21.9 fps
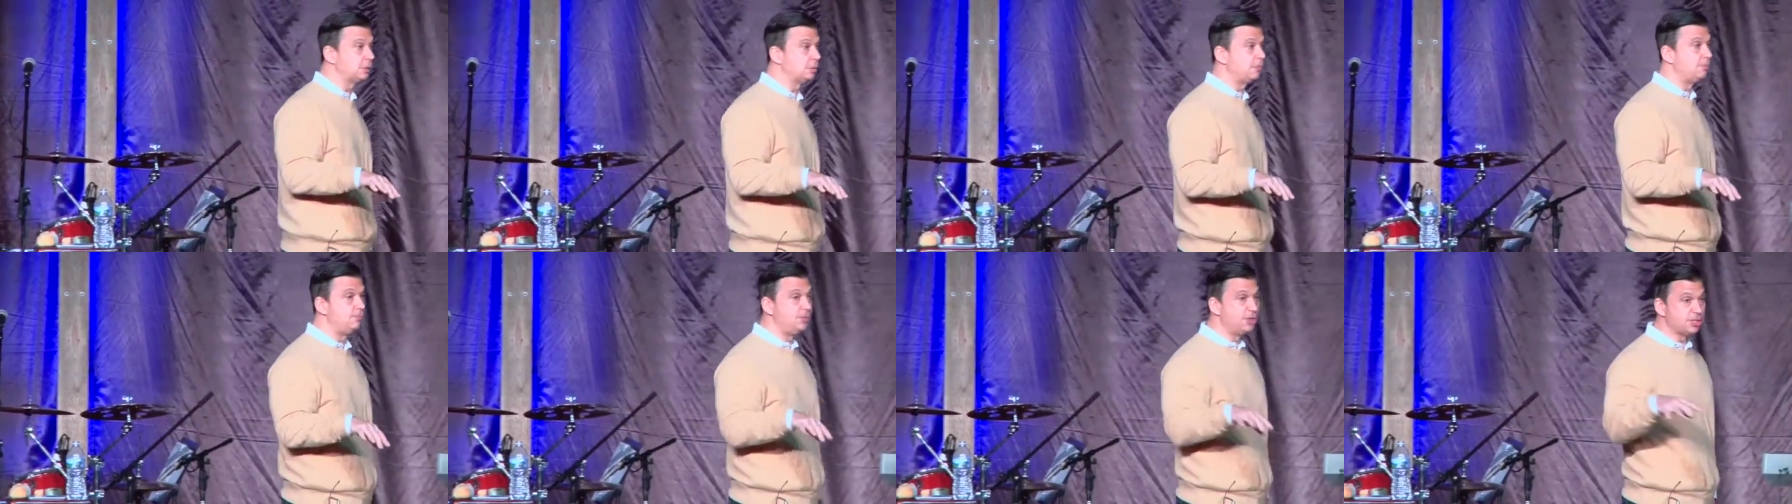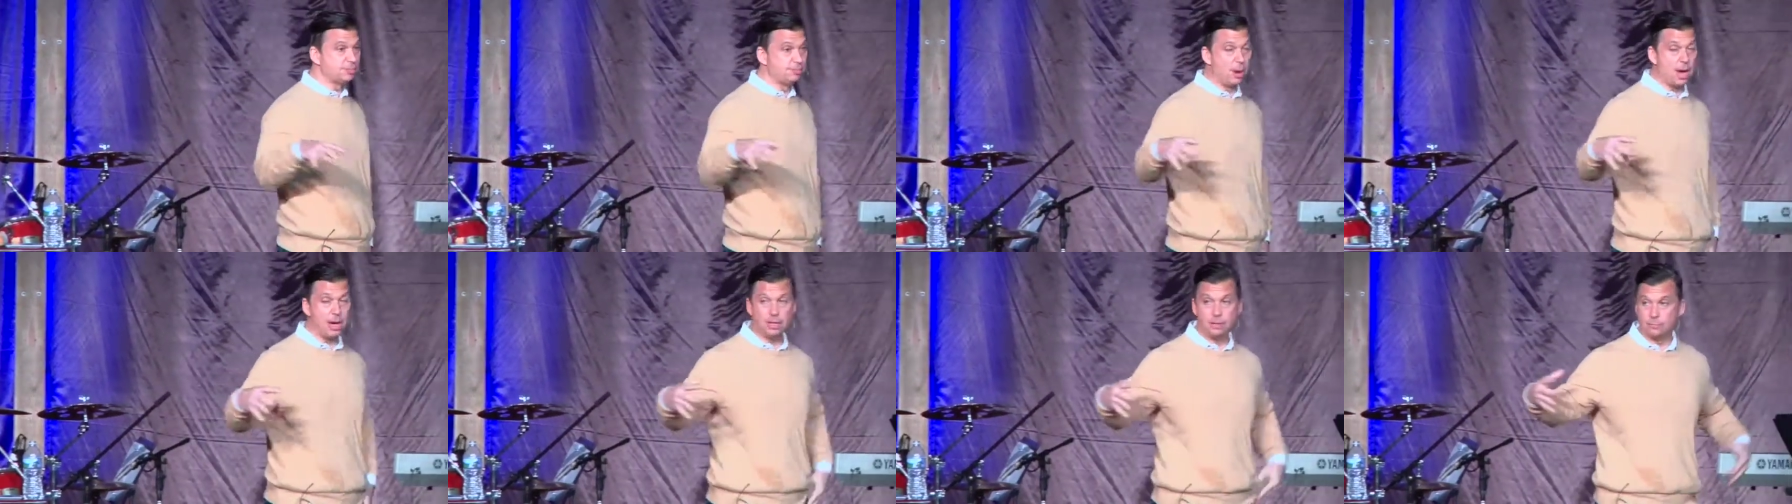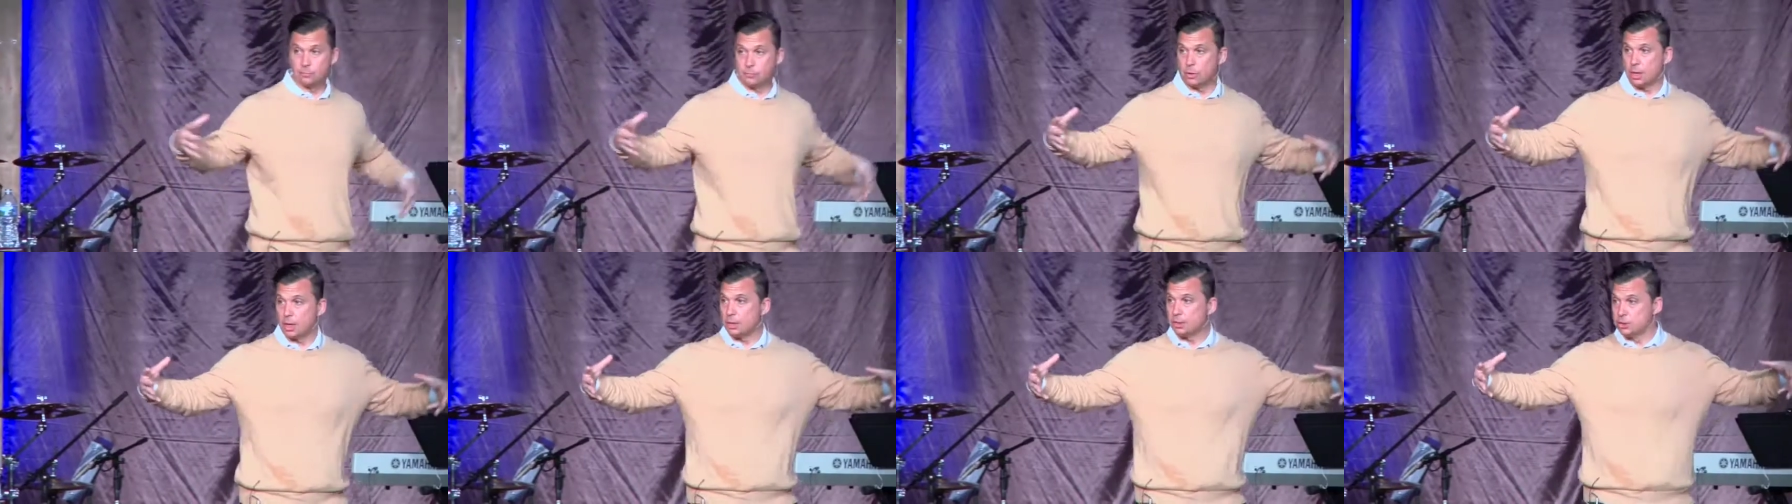this body of
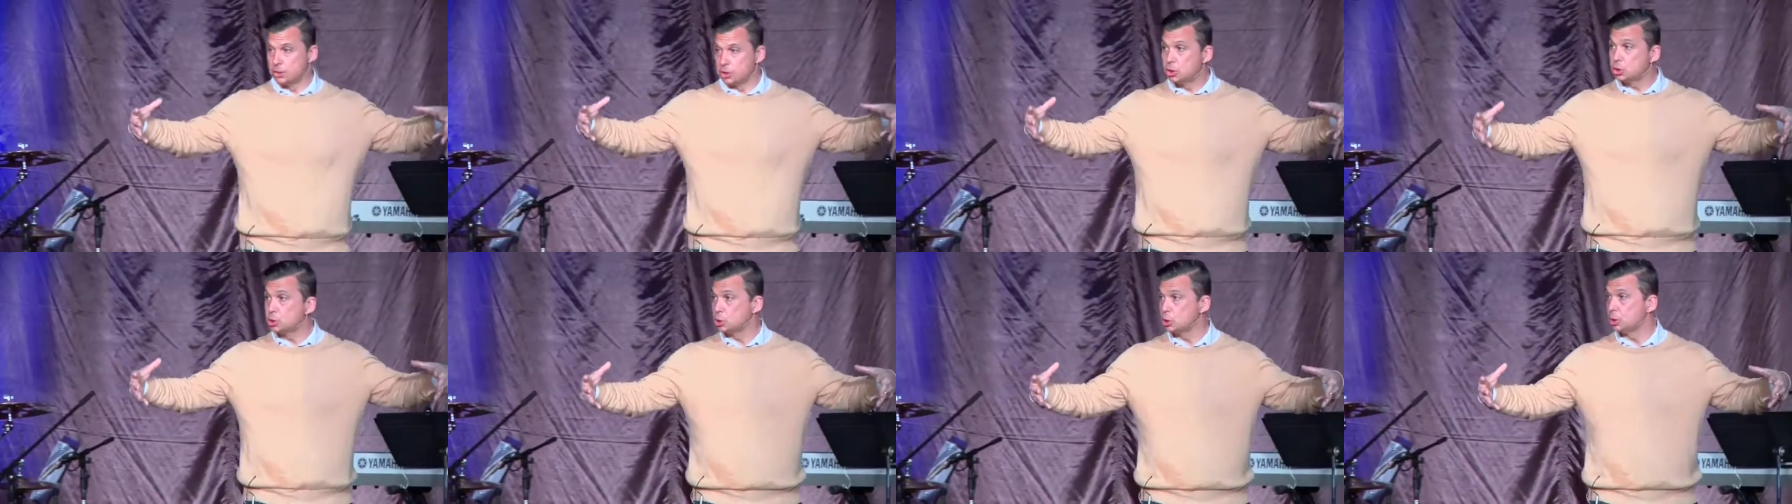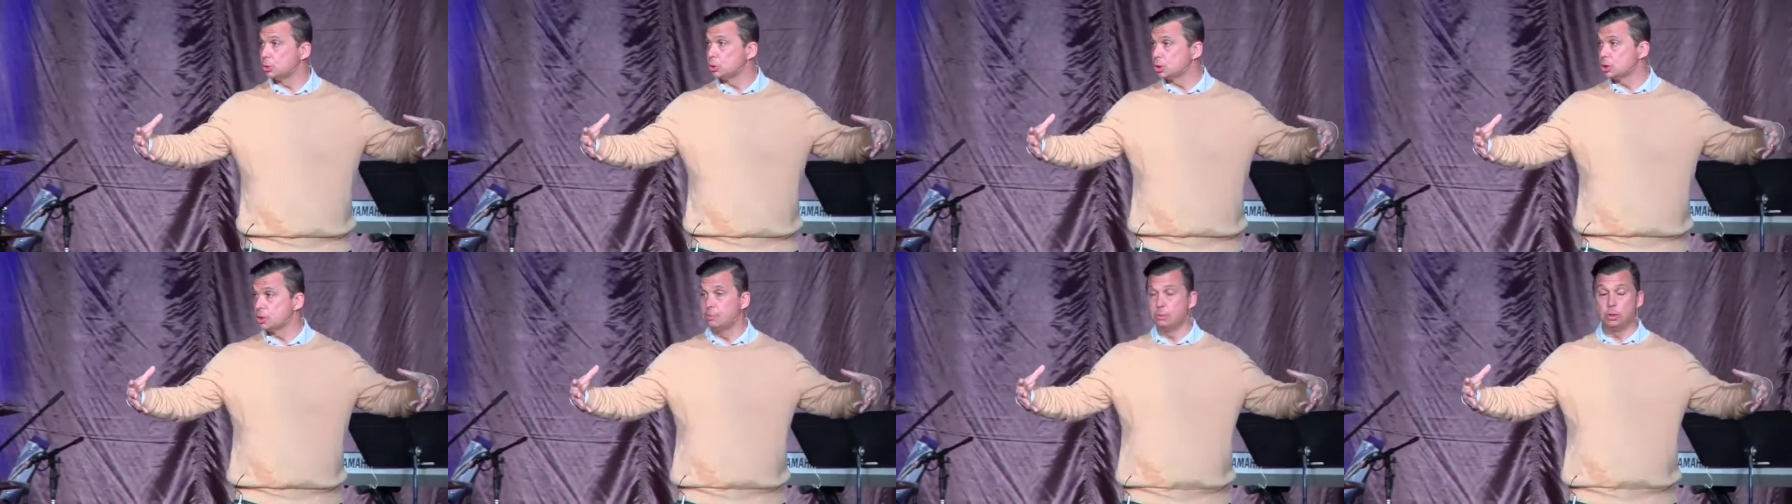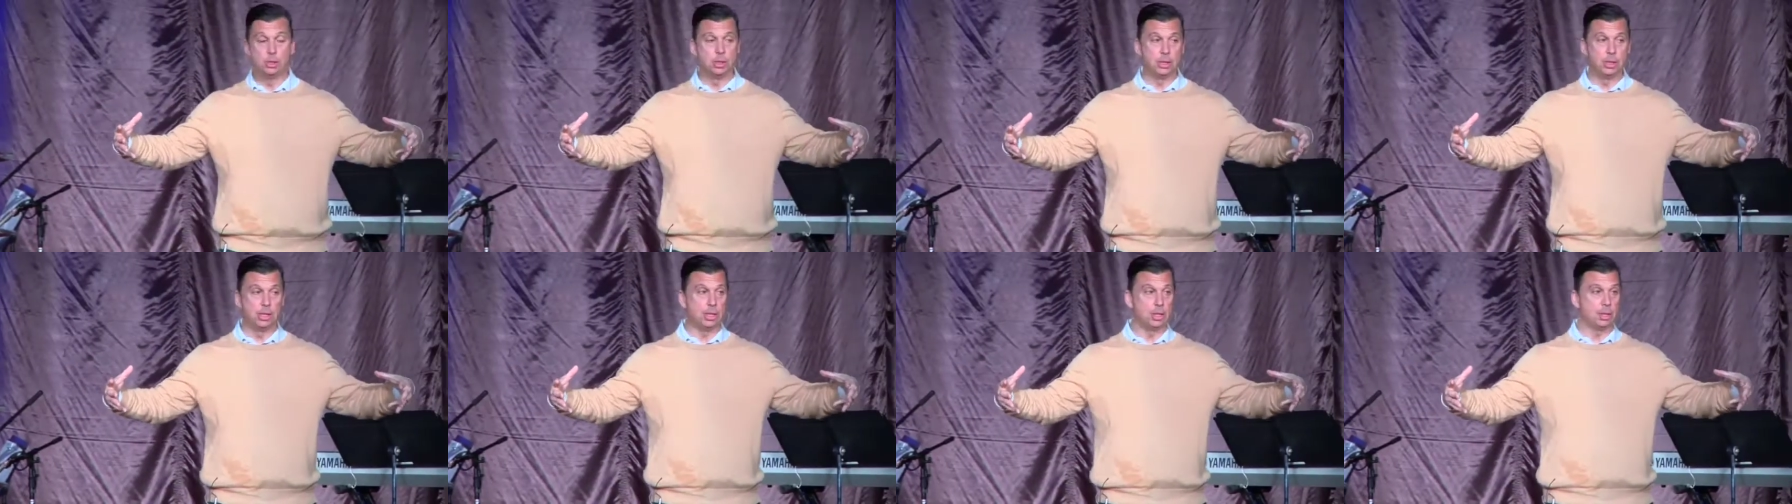Christ, this church
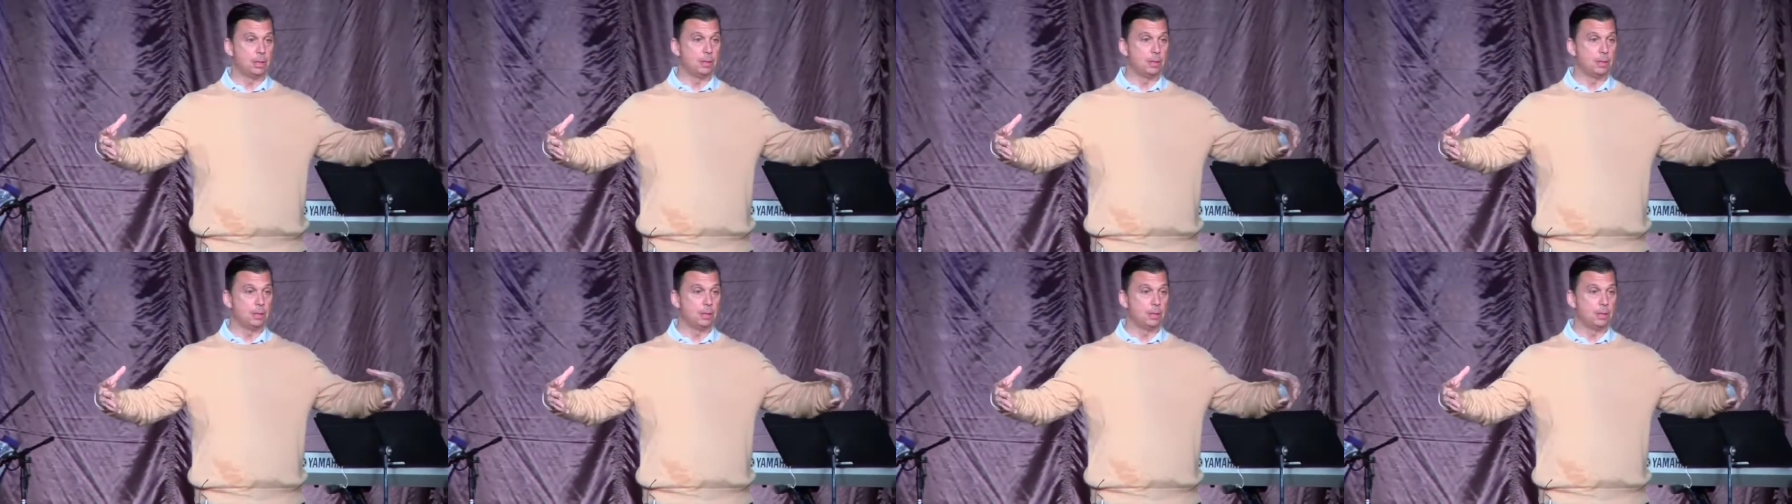community.